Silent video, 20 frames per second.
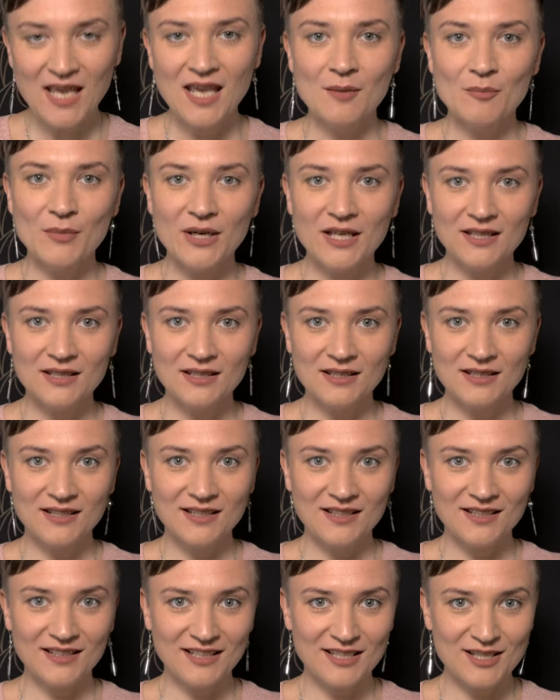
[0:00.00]
But
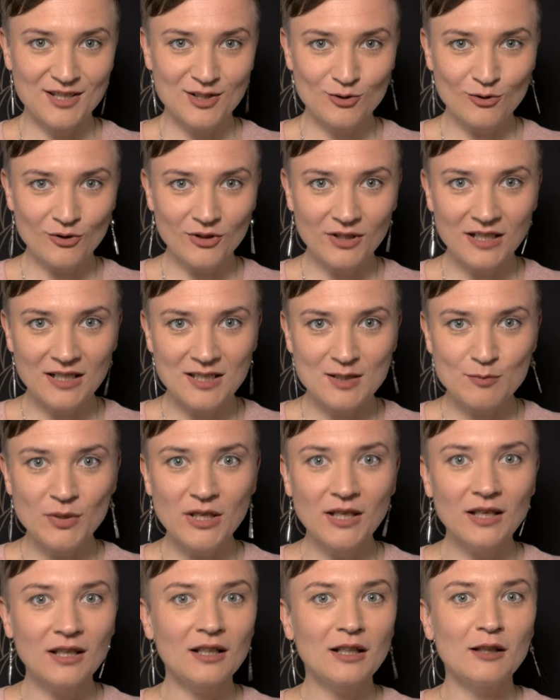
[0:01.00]
uh, historically
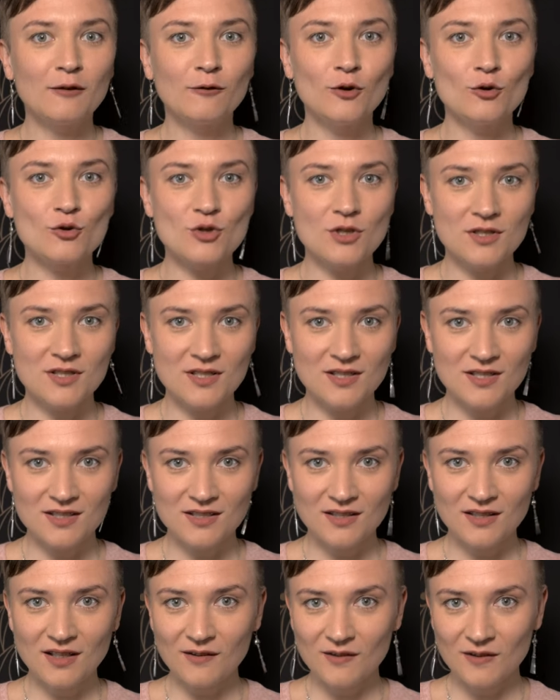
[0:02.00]
speaking, infusions is
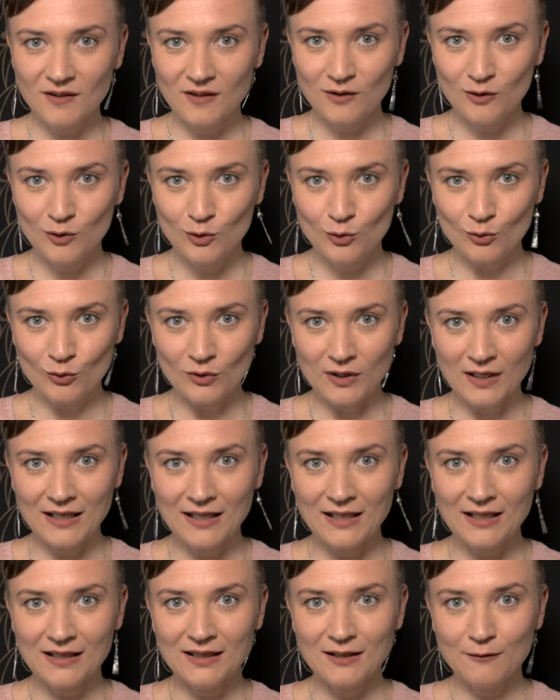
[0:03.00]
nothing new,
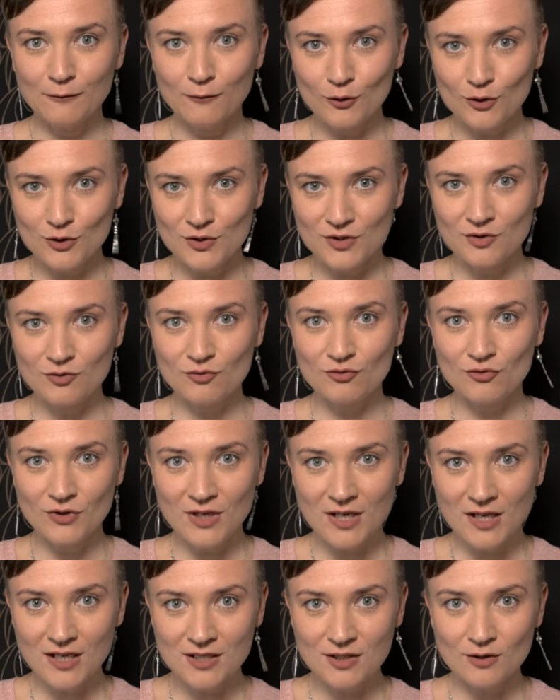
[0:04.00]
and the first
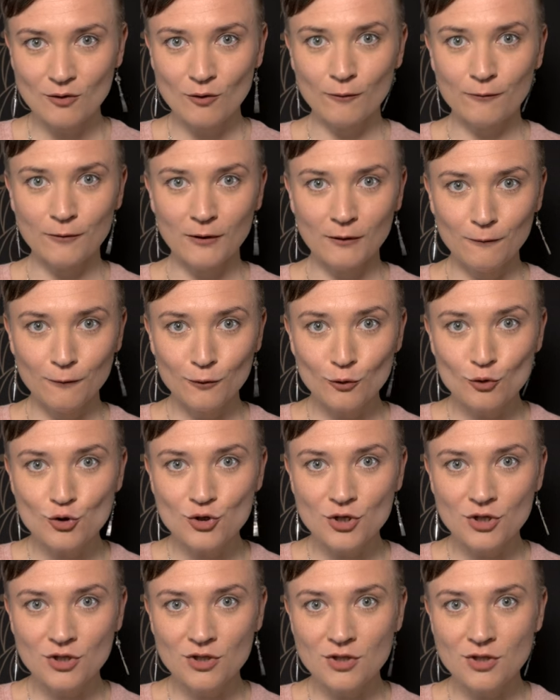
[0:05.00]
trace of
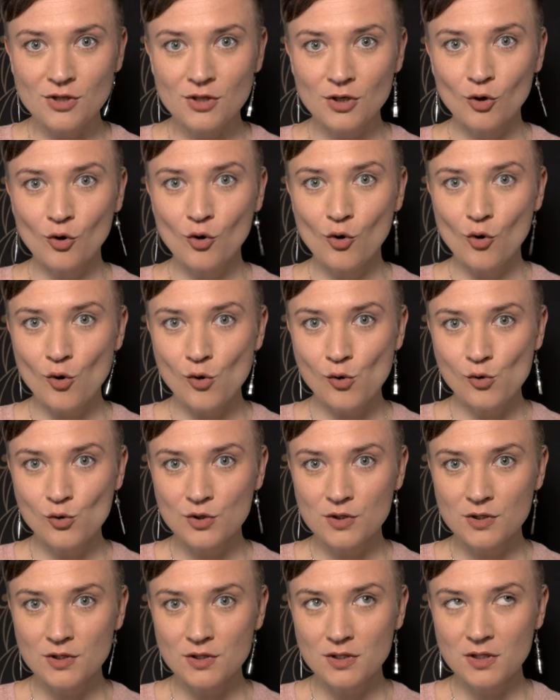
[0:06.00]
infusion
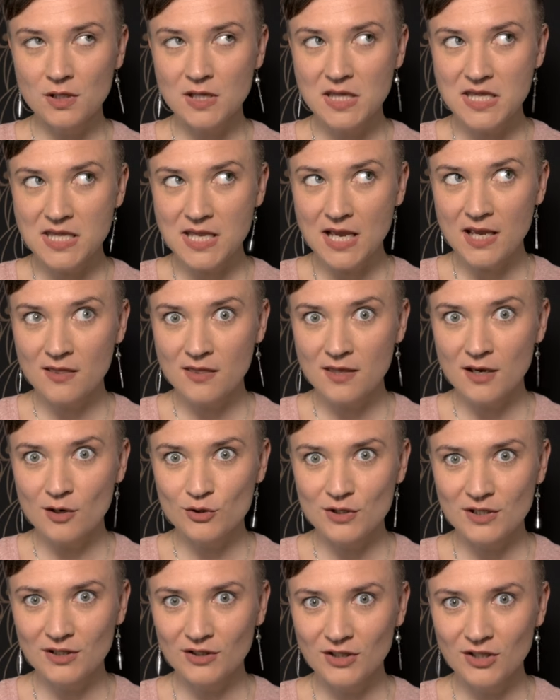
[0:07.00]
goes
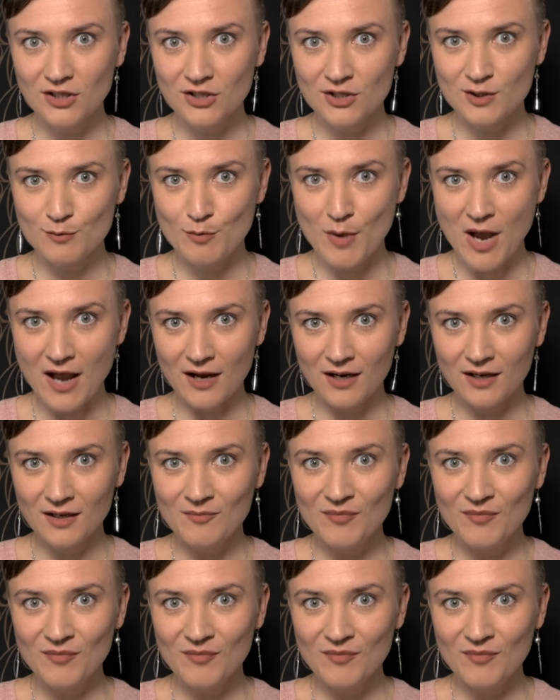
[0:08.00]
9000 years back